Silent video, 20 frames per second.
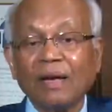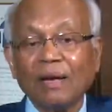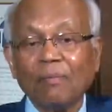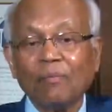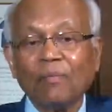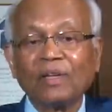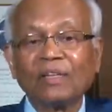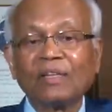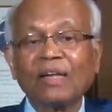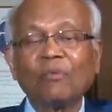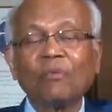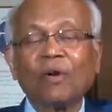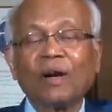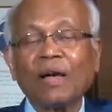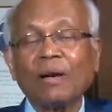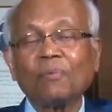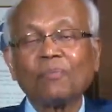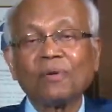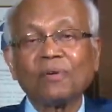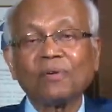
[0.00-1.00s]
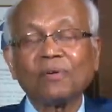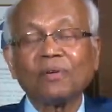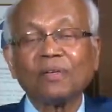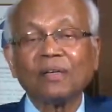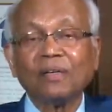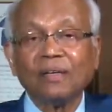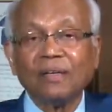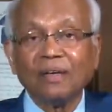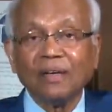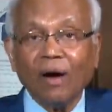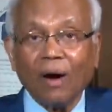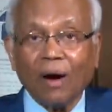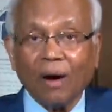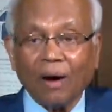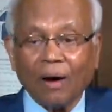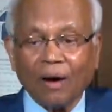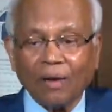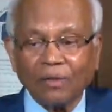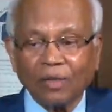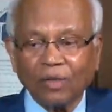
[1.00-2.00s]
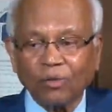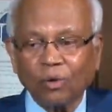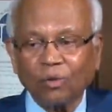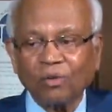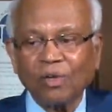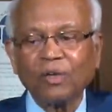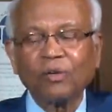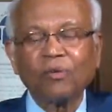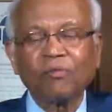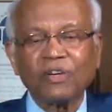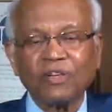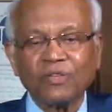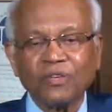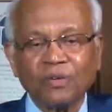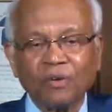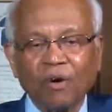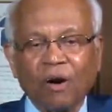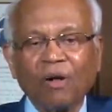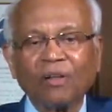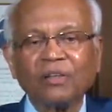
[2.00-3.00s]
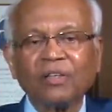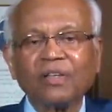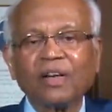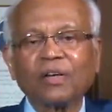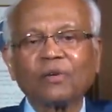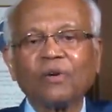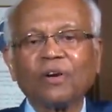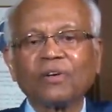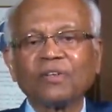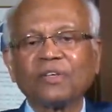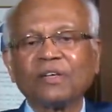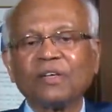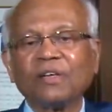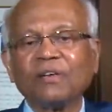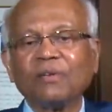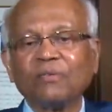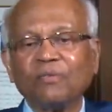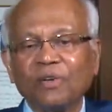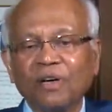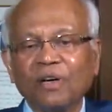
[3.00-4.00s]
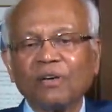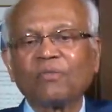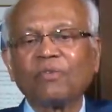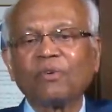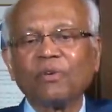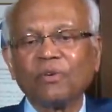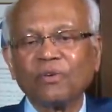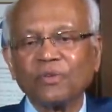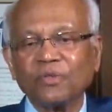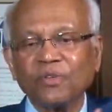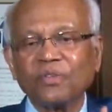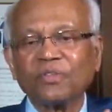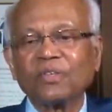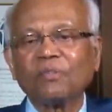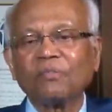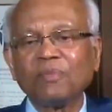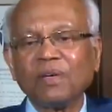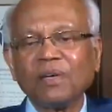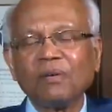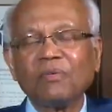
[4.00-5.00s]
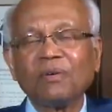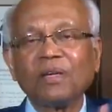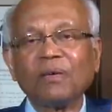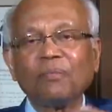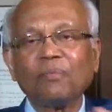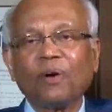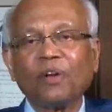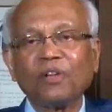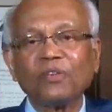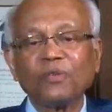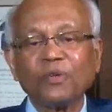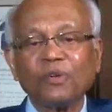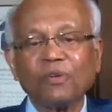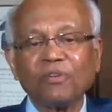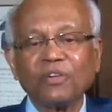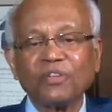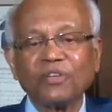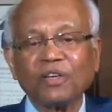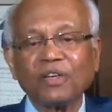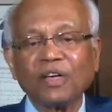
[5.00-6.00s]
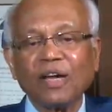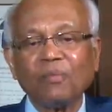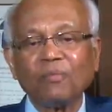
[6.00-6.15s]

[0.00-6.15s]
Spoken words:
But then what happened? The total innovation, all the technology, workflow, system delivery, policy innovation came